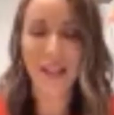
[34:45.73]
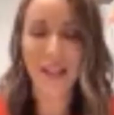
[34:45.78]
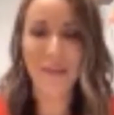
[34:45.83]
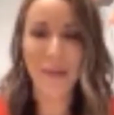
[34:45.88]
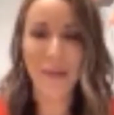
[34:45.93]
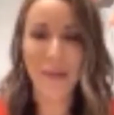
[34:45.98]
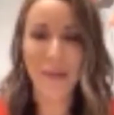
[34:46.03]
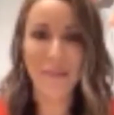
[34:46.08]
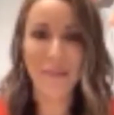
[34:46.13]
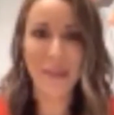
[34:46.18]
late, you
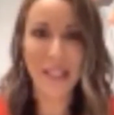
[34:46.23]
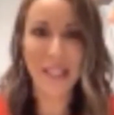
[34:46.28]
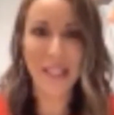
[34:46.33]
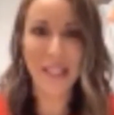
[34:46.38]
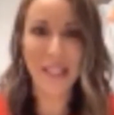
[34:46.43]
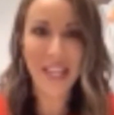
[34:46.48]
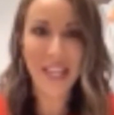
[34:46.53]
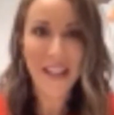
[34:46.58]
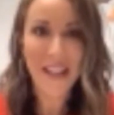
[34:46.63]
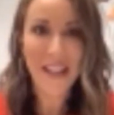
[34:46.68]
might have
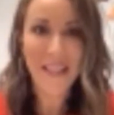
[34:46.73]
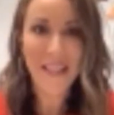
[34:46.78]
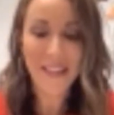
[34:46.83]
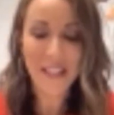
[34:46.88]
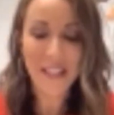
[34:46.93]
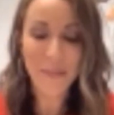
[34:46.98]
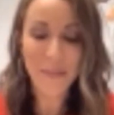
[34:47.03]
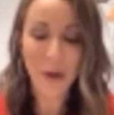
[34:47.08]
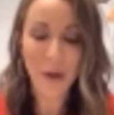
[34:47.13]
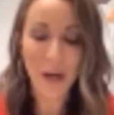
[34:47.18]
missed
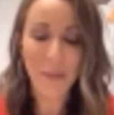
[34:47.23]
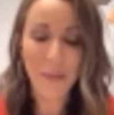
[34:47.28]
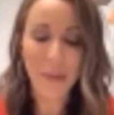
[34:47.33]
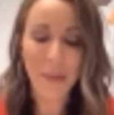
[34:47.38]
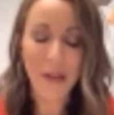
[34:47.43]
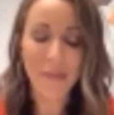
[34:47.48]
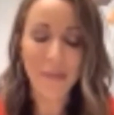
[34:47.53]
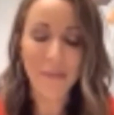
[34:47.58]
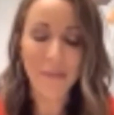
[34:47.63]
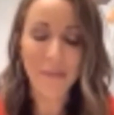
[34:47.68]
this part,
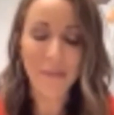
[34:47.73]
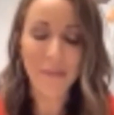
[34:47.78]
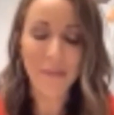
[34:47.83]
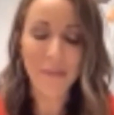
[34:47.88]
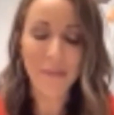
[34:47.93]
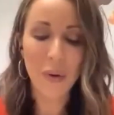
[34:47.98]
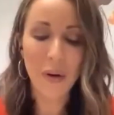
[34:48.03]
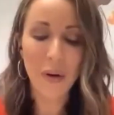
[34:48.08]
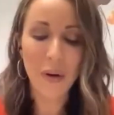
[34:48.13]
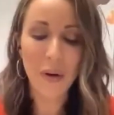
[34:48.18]
but
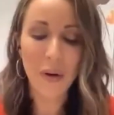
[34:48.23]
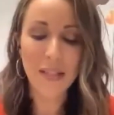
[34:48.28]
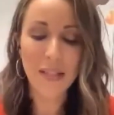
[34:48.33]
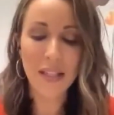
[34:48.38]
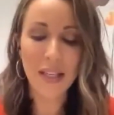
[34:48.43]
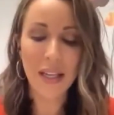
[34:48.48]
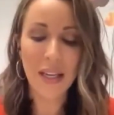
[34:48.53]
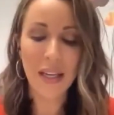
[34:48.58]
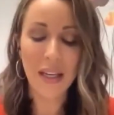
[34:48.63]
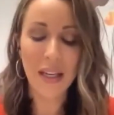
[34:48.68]
we were
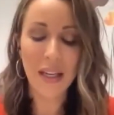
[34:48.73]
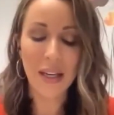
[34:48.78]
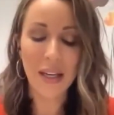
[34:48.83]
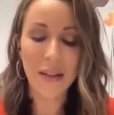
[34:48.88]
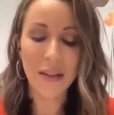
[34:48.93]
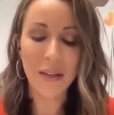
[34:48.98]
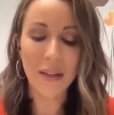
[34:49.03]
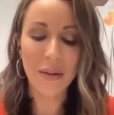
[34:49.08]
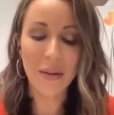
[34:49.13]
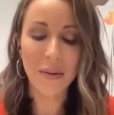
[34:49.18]
asking,
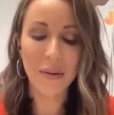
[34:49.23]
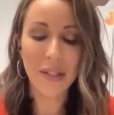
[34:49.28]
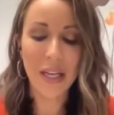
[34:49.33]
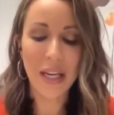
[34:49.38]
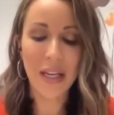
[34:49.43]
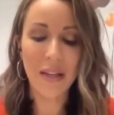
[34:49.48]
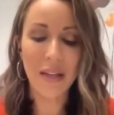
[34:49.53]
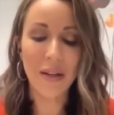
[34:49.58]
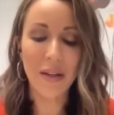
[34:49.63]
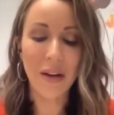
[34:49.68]
we're
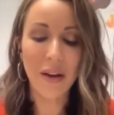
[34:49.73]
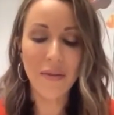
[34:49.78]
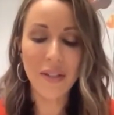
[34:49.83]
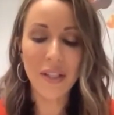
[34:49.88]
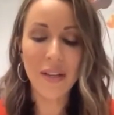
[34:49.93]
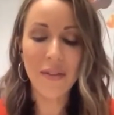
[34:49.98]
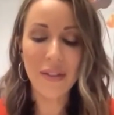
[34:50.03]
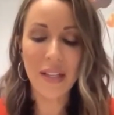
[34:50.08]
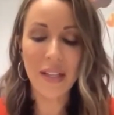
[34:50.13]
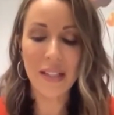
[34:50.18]
saying you have to
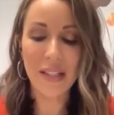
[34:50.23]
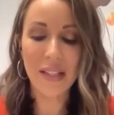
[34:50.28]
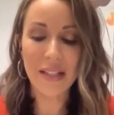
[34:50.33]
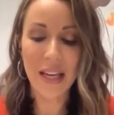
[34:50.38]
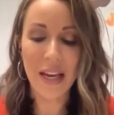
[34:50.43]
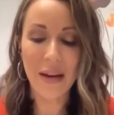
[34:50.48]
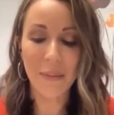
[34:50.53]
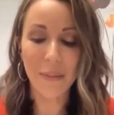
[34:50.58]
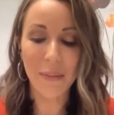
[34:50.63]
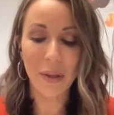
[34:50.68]
give an
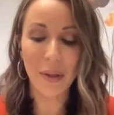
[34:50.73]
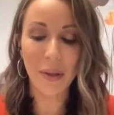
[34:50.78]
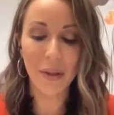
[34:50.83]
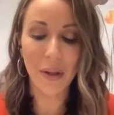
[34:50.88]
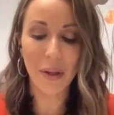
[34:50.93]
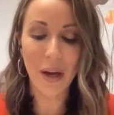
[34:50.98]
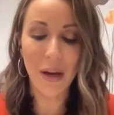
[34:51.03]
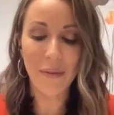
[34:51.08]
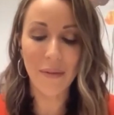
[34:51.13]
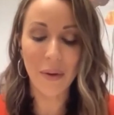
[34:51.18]
example
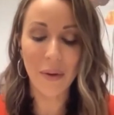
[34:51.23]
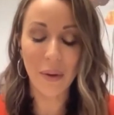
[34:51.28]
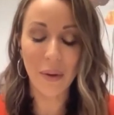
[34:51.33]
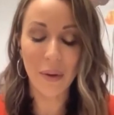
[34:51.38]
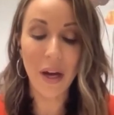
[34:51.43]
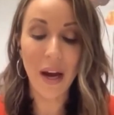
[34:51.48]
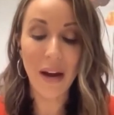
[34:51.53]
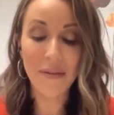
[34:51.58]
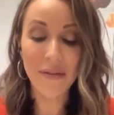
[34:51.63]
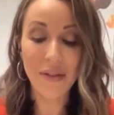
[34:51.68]
of, or
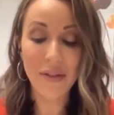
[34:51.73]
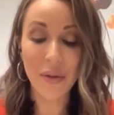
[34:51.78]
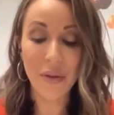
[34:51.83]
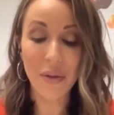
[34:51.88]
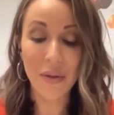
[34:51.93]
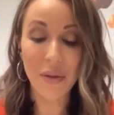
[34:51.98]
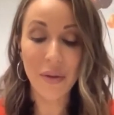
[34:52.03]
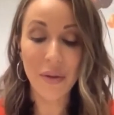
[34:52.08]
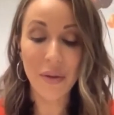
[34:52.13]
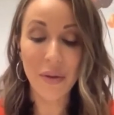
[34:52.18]
you have to
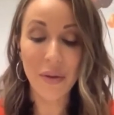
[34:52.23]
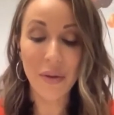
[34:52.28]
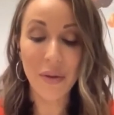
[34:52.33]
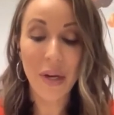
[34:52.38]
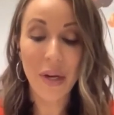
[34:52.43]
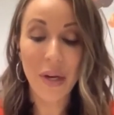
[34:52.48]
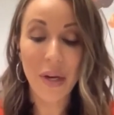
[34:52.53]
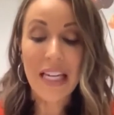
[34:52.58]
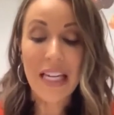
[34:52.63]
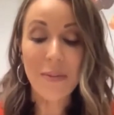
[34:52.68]

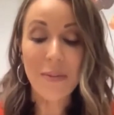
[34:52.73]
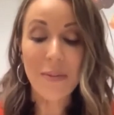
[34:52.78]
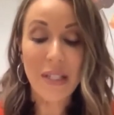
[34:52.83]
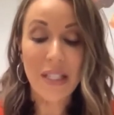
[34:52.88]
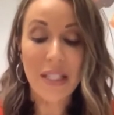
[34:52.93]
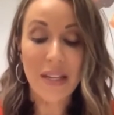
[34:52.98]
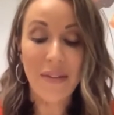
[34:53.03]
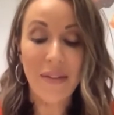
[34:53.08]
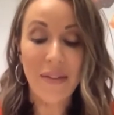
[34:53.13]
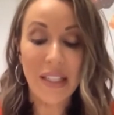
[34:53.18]
say a
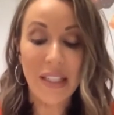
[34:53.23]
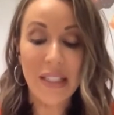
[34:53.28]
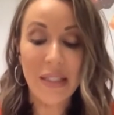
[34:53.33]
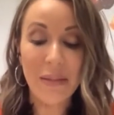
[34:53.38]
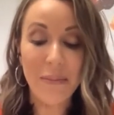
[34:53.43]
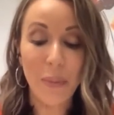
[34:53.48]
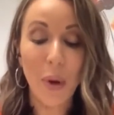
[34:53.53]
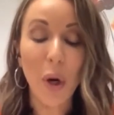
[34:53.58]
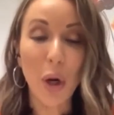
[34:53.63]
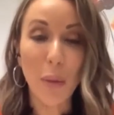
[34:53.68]
specific
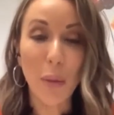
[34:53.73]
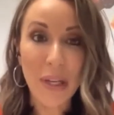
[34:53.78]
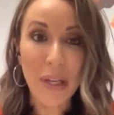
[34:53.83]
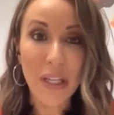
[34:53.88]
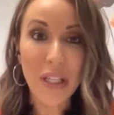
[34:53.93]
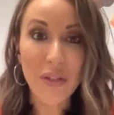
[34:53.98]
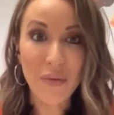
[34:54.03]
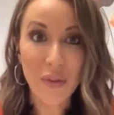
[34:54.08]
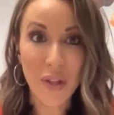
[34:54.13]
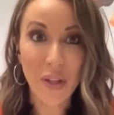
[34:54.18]

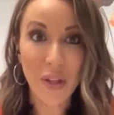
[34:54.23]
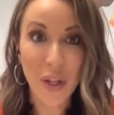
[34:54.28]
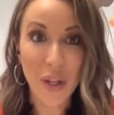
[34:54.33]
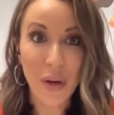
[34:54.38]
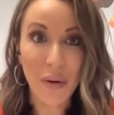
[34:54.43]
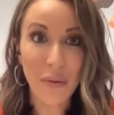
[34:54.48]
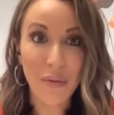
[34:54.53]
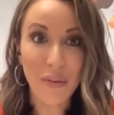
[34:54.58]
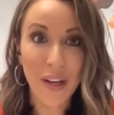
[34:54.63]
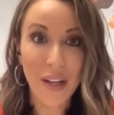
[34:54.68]
purpose for the
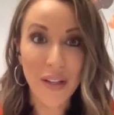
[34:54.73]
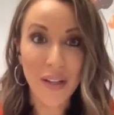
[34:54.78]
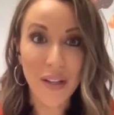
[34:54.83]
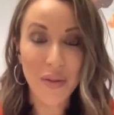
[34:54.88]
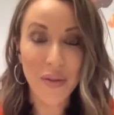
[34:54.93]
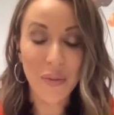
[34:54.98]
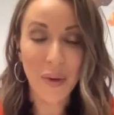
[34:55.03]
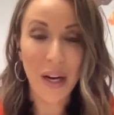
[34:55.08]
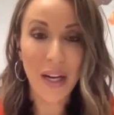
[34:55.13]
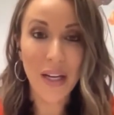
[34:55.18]
loan
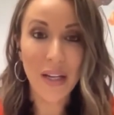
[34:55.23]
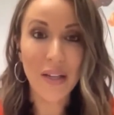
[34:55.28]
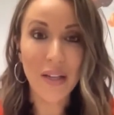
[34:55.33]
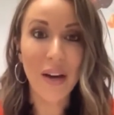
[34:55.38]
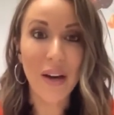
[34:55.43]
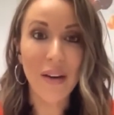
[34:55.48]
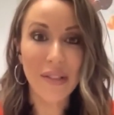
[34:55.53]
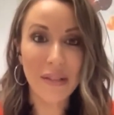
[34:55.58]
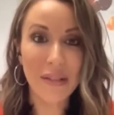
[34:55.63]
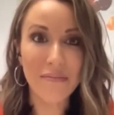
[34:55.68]
funds, right? You
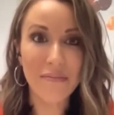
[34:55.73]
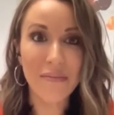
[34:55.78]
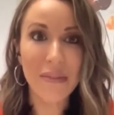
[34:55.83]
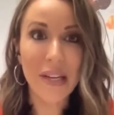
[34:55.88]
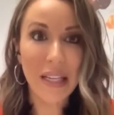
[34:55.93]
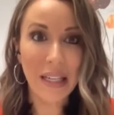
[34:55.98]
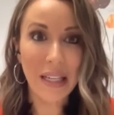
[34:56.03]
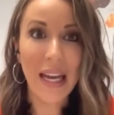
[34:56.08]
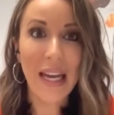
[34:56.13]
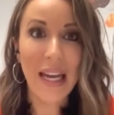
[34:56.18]
have to
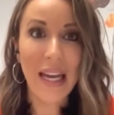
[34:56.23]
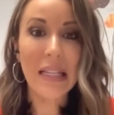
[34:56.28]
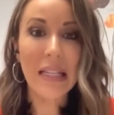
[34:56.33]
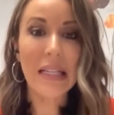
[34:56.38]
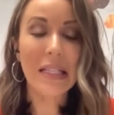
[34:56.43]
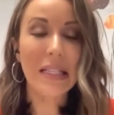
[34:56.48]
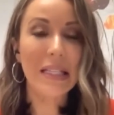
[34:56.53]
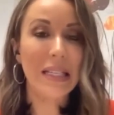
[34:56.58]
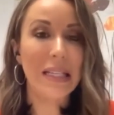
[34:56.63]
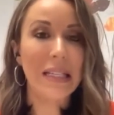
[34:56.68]
indicate
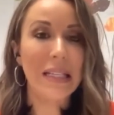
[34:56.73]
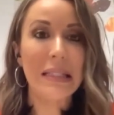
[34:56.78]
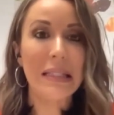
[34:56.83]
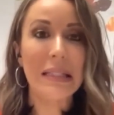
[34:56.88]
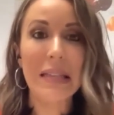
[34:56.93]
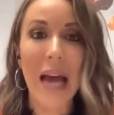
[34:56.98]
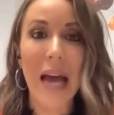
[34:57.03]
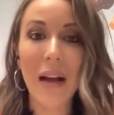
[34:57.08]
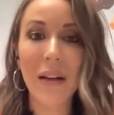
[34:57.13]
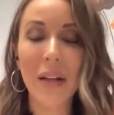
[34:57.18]
this is
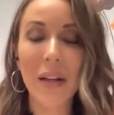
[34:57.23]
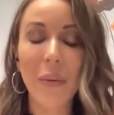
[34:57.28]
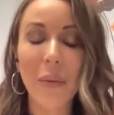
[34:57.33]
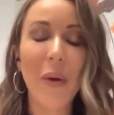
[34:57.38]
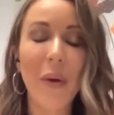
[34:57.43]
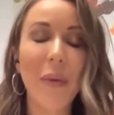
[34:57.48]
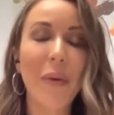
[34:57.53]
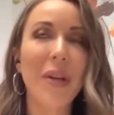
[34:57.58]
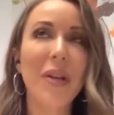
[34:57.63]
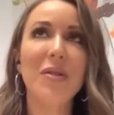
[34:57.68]
exactly
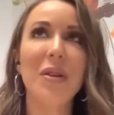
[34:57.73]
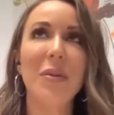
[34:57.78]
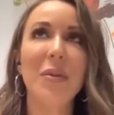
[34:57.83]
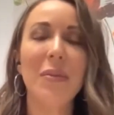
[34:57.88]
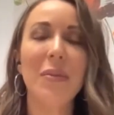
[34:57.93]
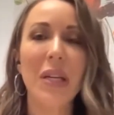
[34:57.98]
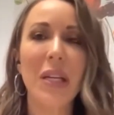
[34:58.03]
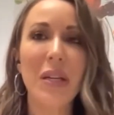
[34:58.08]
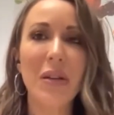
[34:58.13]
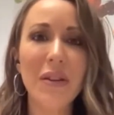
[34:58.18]
why I want to use them.
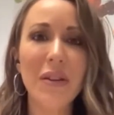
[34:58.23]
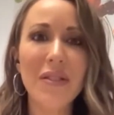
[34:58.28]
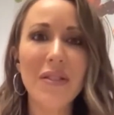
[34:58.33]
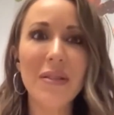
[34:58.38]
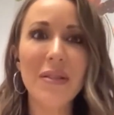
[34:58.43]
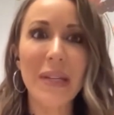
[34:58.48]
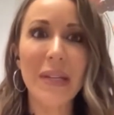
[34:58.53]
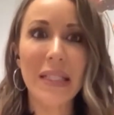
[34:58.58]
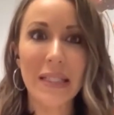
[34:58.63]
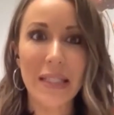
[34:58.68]
Can you give
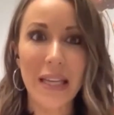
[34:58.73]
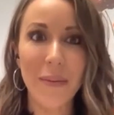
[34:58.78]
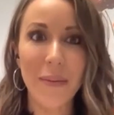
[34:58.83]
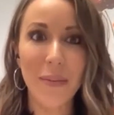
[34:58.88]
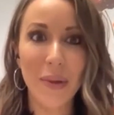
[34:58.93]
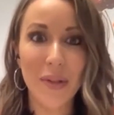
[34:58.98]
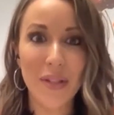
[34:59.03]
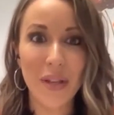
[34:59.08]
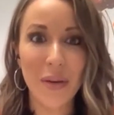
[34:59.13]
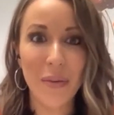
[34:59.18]
some
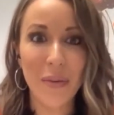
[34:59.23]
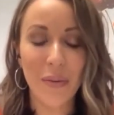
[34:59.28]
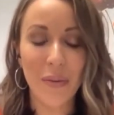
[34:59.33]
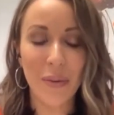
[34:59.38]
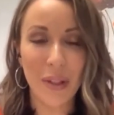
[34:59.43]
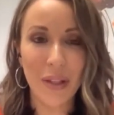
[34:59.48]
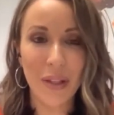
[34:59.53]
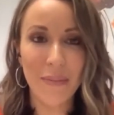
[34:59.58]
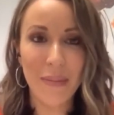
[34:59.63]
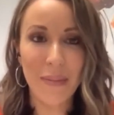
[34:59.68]
examples that would
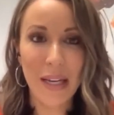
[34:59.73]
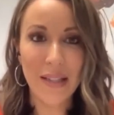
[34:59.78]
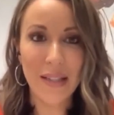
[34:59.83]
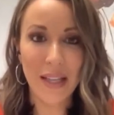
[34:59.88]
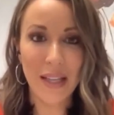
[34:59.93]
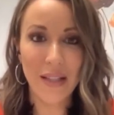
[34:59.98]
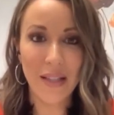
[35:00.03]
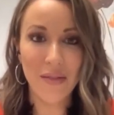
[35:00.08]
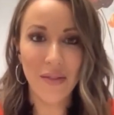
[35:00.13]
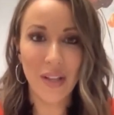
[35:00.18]
really make
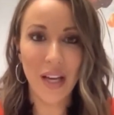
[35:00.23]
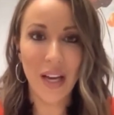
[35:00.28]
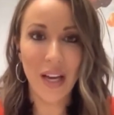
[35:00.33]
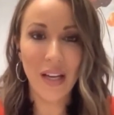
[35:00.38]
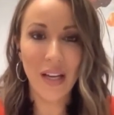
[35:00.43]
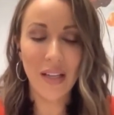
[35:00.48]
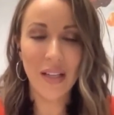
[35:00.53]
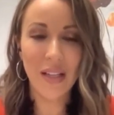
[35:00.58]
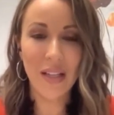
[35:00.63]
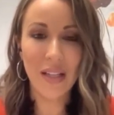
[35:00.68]
sense for that?